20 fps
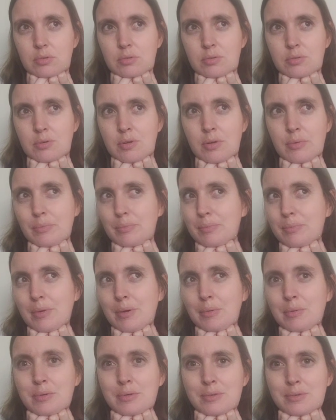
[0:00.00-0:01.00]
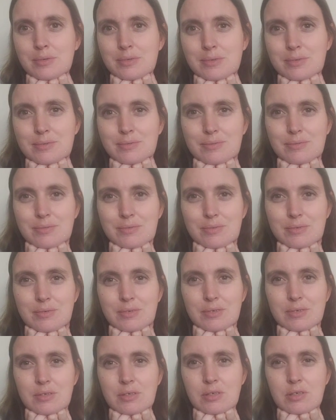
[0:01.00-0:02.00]
no, I wouldn't
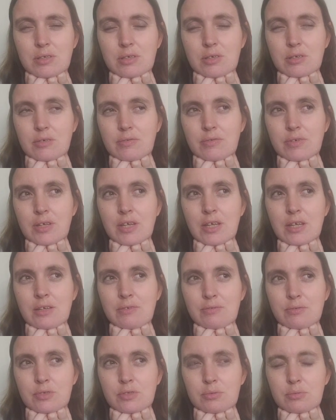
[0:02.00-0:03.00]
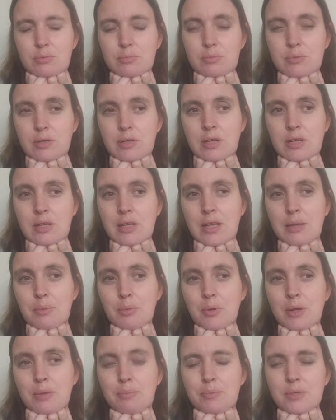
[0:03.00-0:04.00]
think any of us came
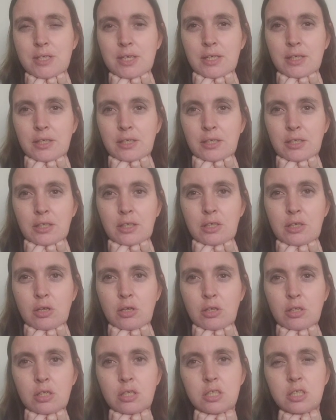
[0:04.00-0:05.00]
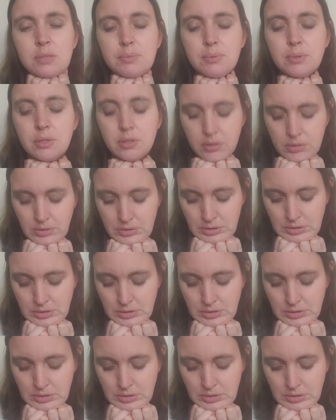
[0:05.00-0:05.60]
away particularly knowledgeable.